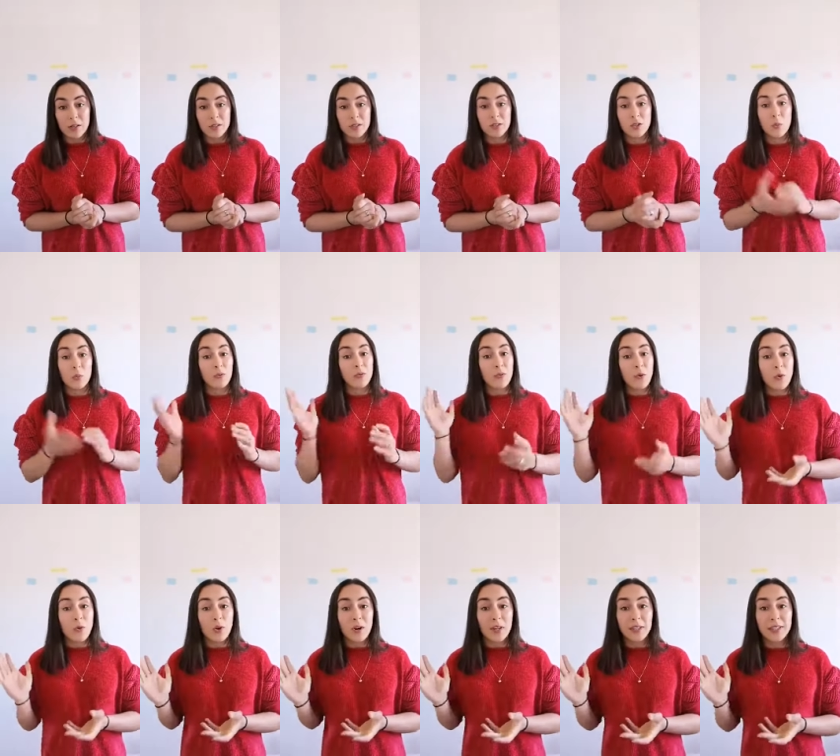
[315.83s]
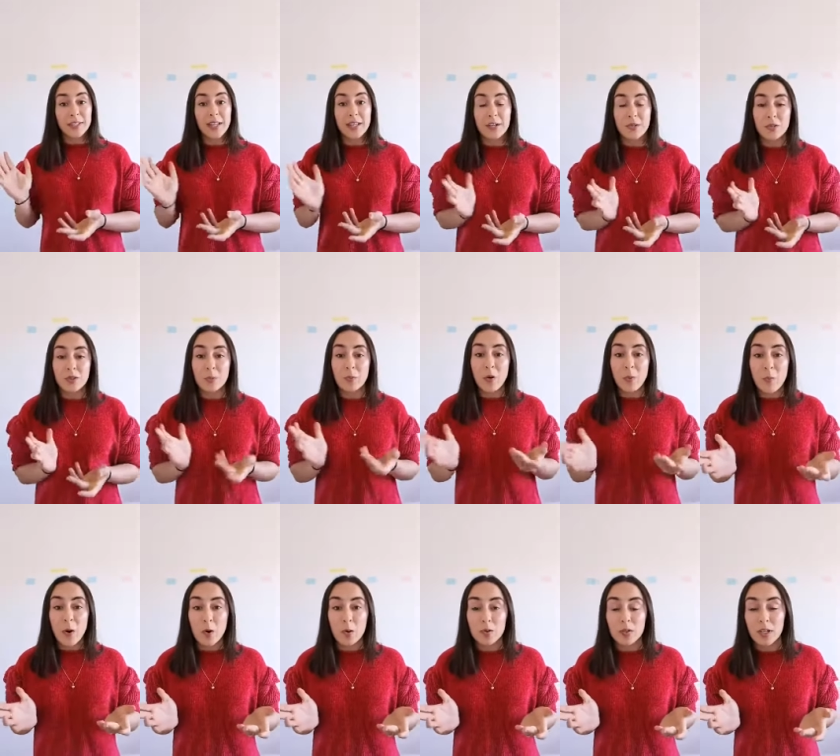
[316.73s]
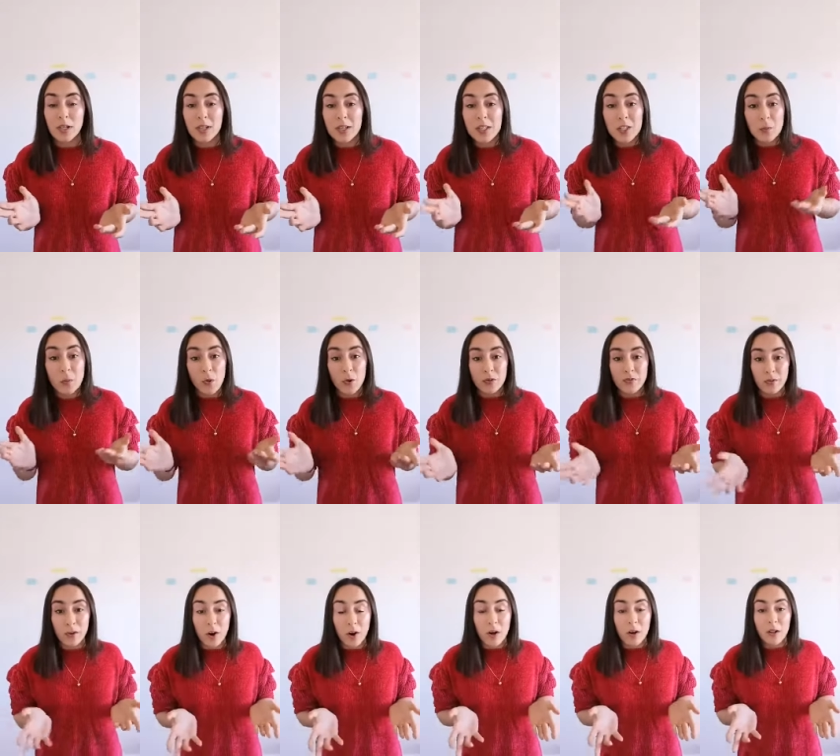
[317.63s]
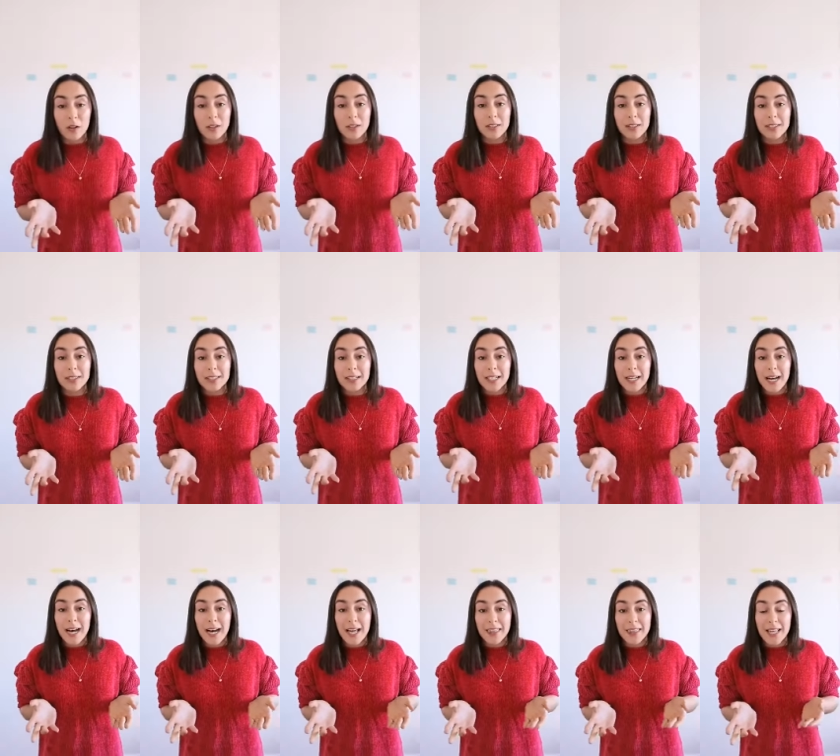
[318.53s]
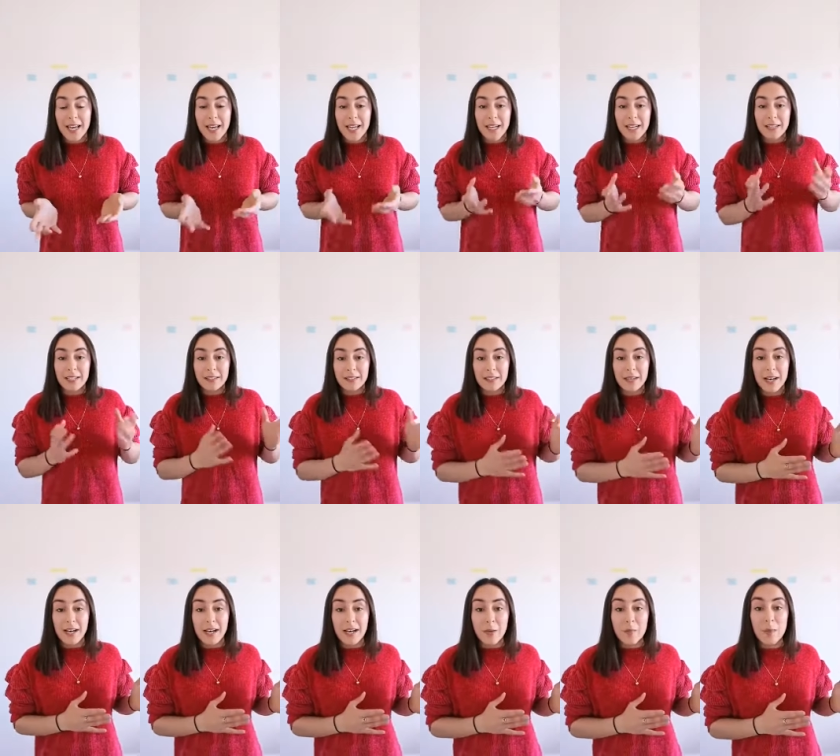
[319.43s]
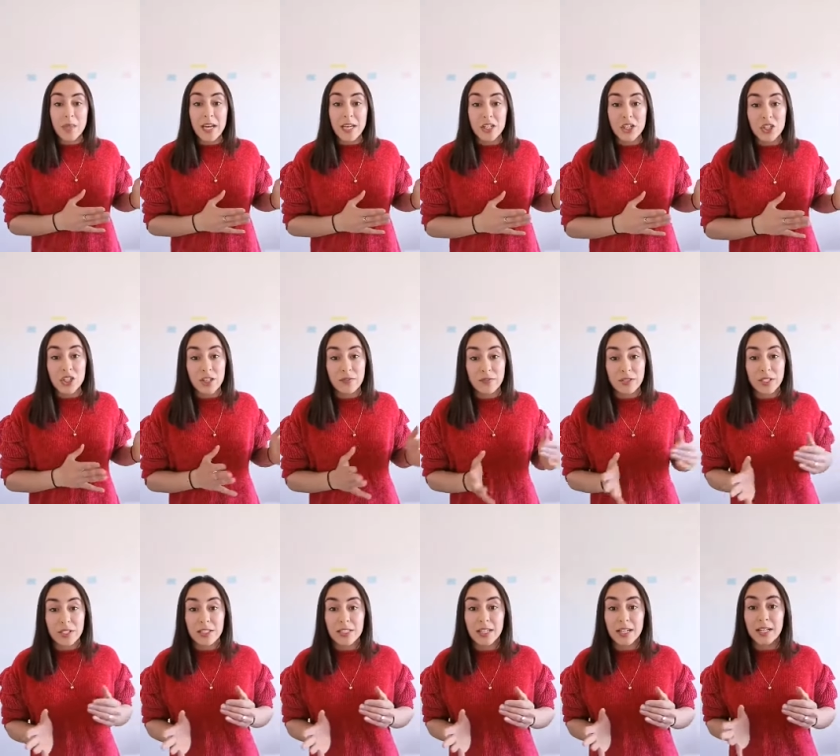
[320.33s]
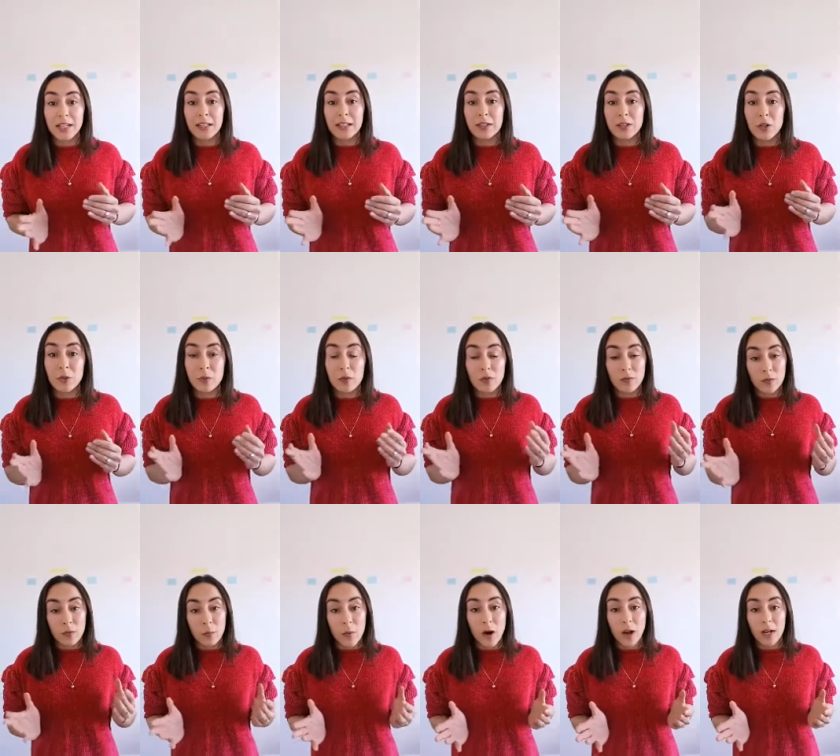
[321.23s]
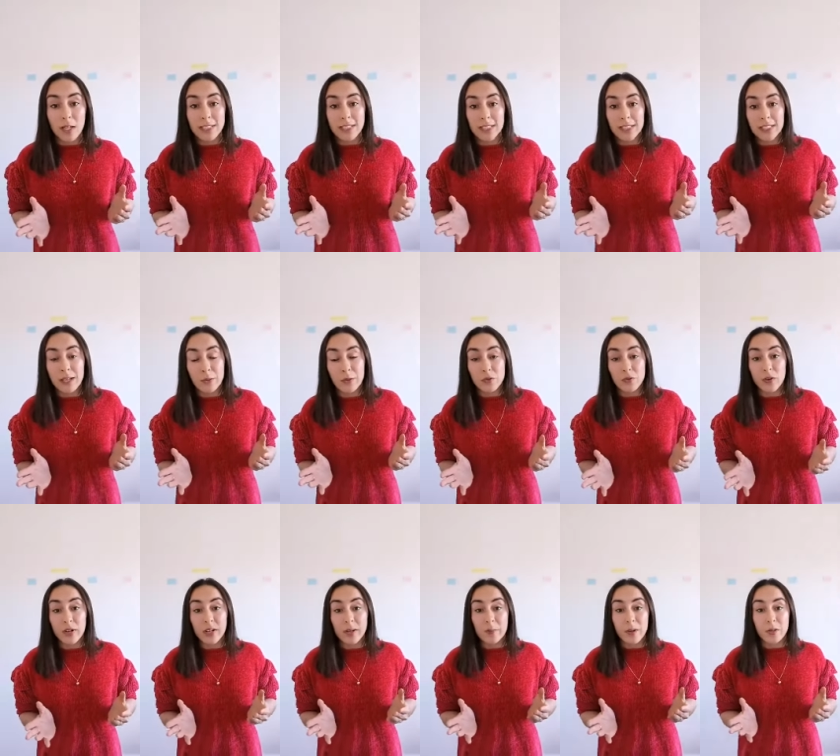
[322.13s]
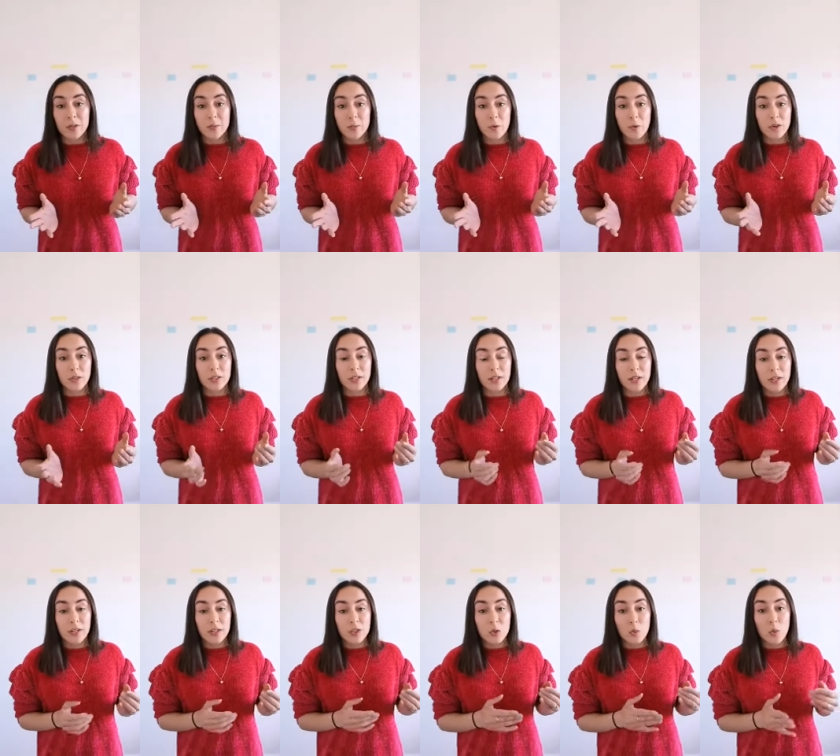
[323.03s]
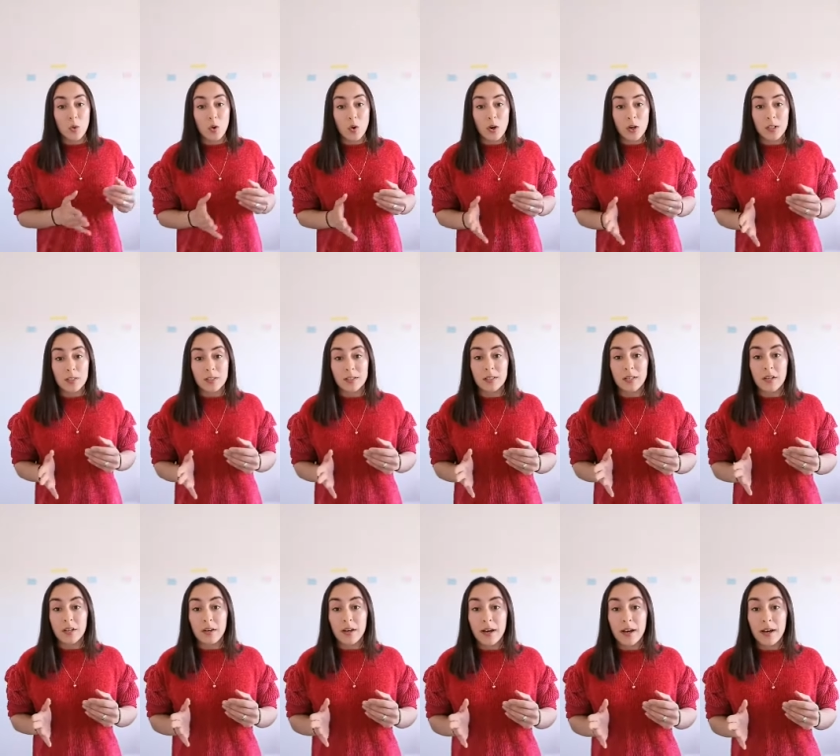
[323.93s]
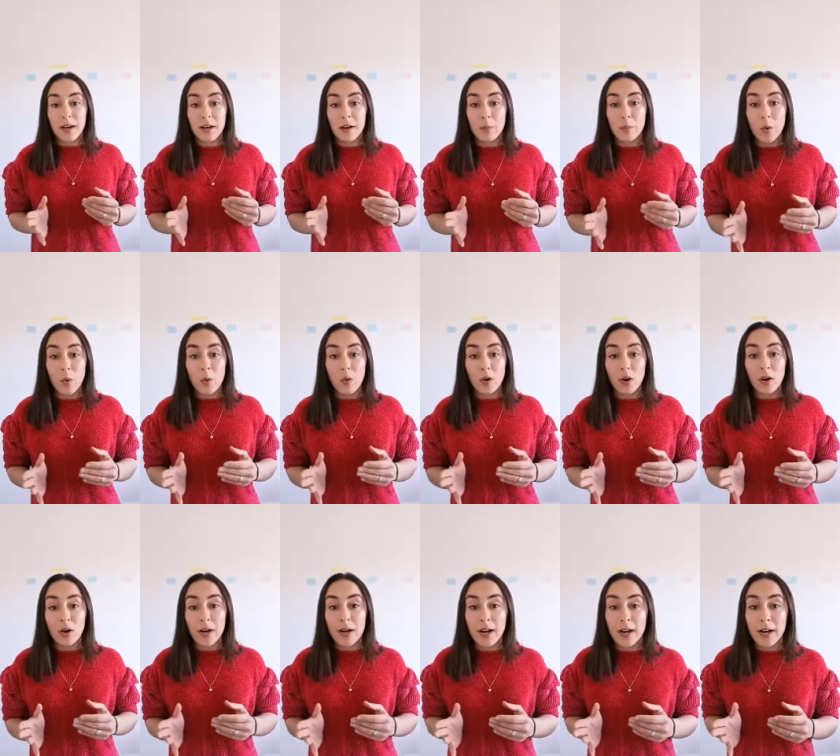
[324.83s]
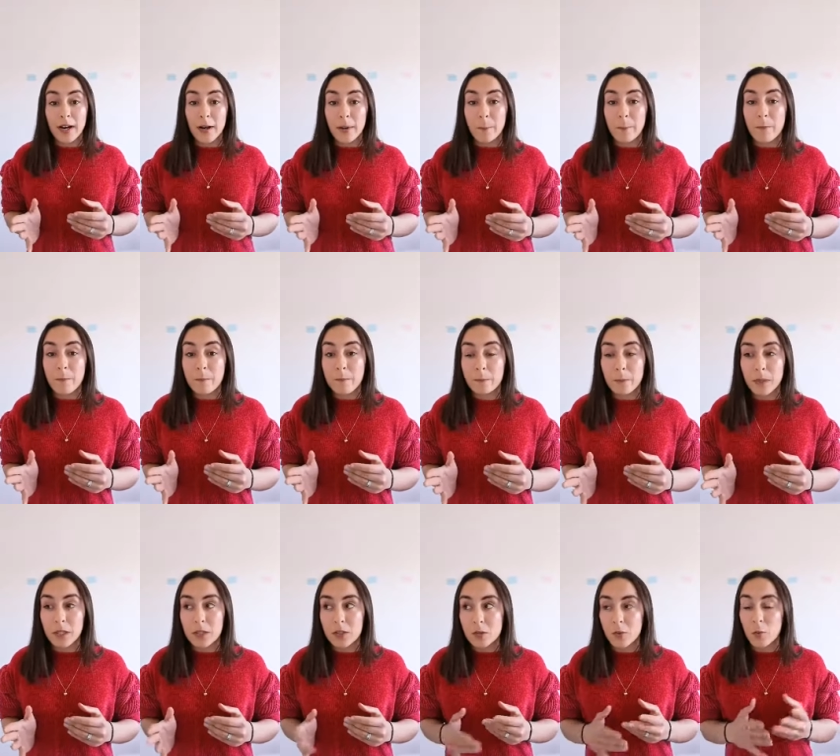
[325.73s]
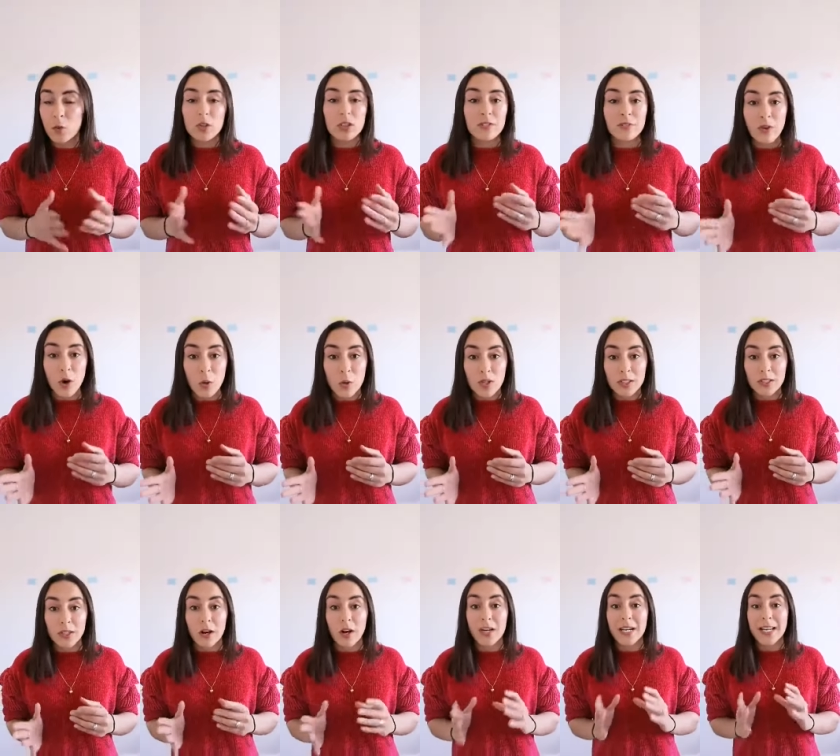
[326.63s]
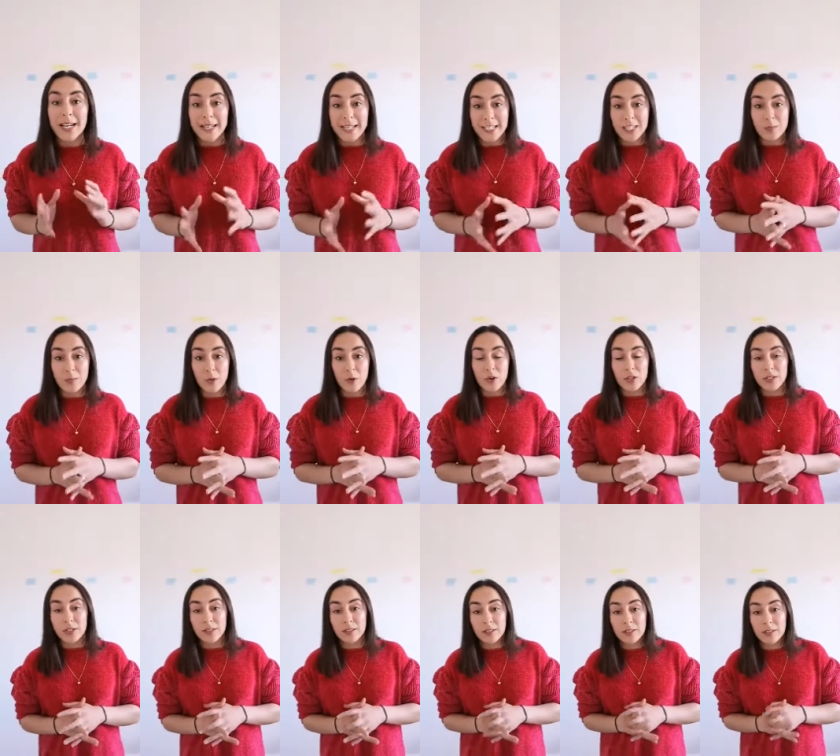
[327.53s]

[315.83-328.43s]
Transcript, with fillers: So before, they used to promote sport for all, and then um, they shifted in terms of the policy that was written about sport towards a more um, towards a focus on elite sport.